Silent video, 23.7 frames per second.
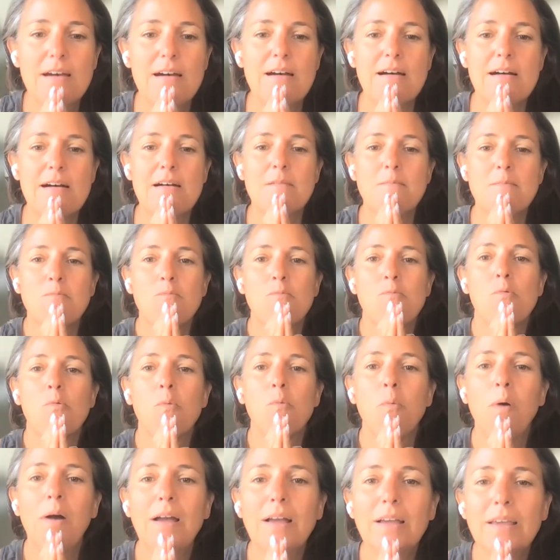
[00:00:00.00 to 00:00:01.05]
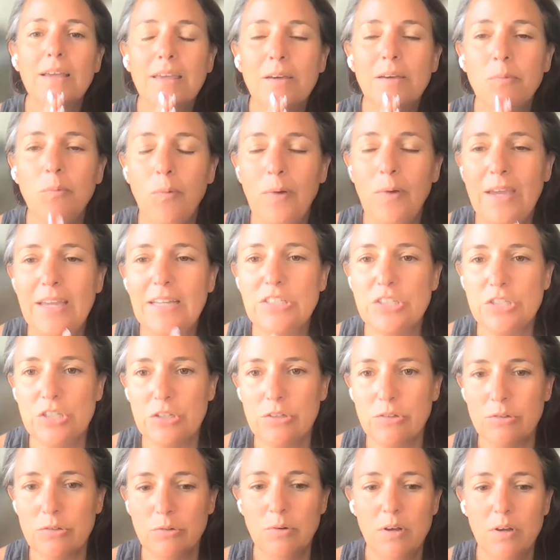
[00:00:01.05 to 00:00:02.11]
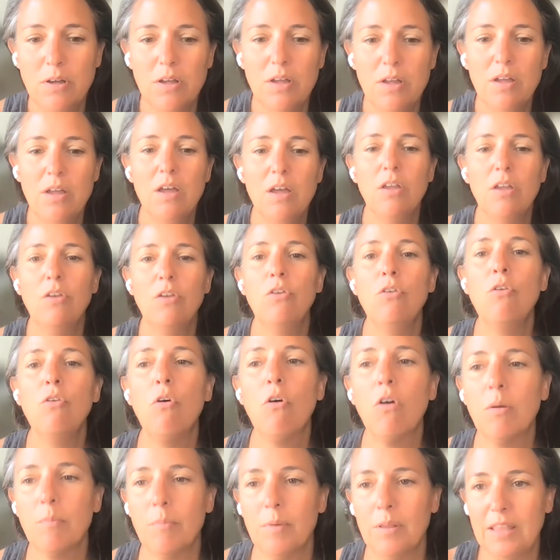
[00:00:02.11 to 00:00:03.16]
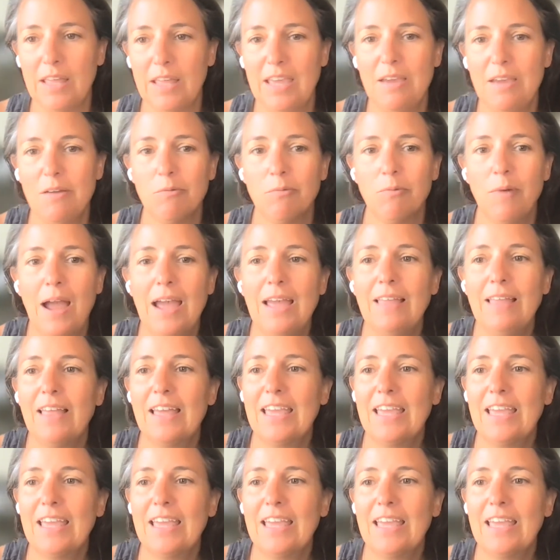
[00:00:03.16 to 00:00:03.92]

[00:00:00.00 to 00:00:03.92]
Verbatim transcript: um, what can we do normally, right?